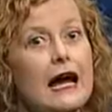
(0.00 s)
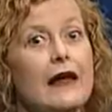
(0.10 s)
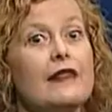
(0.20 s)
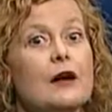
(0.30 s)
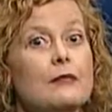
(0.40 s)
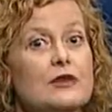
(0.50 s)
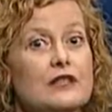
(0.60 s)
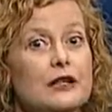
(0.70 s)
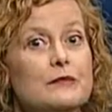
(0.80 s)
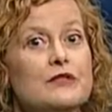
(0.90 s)
and that
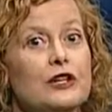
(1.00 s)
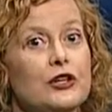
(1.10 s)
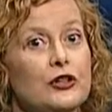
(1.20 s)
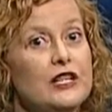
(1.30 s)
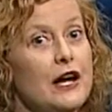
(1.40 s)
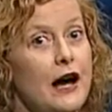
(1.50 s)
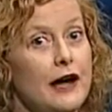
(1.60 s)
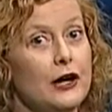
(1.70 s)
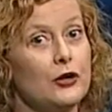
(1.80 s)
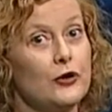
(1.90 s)
Muslims could
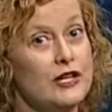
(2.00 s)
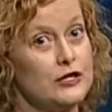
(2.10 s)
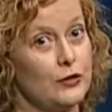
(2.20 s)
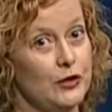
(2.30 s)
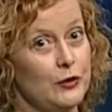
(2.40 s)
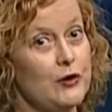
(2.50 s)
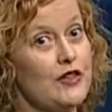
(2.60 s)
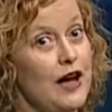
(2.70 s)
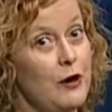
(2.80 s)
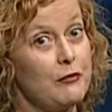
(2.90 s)
not agree to it
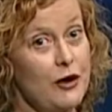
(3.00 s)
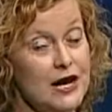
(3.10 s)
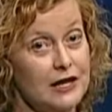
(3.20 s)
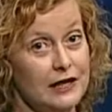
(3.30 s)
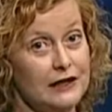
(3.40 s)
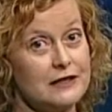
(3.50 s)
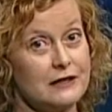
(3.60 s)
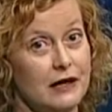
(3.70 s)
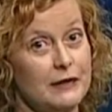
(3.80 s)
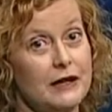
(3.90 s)
without breaking
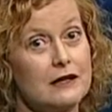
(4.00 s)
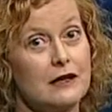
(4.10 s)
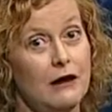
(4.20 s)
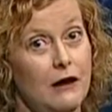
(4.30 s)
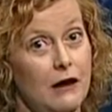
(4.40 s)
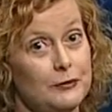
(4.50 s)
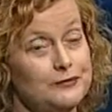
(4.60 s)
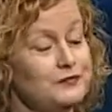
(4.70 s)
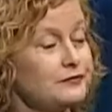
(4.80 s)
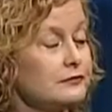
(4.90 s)
Islamic law.
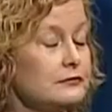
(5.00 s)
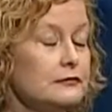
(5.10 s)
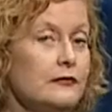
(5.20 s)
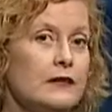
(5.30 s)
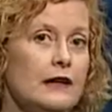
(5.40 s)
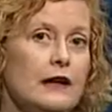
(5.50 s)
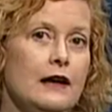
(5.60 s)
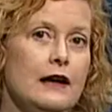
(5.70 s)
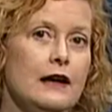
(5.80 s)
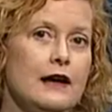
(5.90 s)

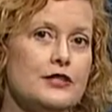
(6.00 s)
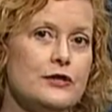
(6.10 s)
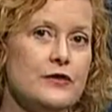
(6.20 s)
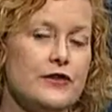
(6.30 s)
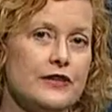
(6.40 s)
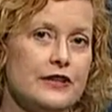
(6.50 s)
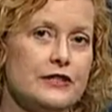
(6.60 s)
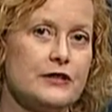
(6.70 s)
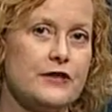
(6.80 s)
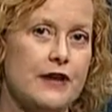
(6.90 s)
On June
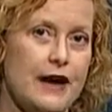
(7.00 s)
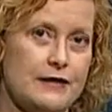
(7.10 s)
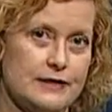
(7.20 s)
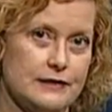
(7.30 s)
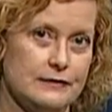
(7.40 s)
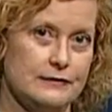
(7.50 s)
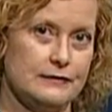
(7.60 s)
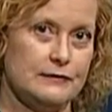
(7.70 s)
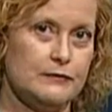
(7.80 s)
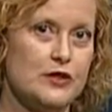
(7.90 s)
30, 2000,
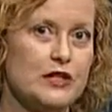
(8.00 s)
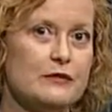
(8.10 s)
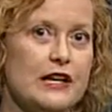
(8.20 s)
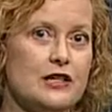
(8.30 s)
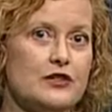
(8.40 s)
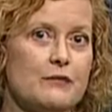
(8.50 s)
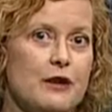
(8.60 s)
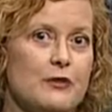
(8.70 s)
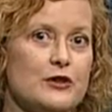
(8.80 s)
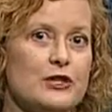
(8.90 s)
Muslim nation
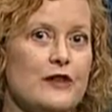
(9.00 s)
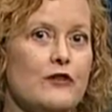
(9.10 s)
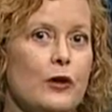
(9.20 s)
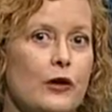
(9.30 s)
members of the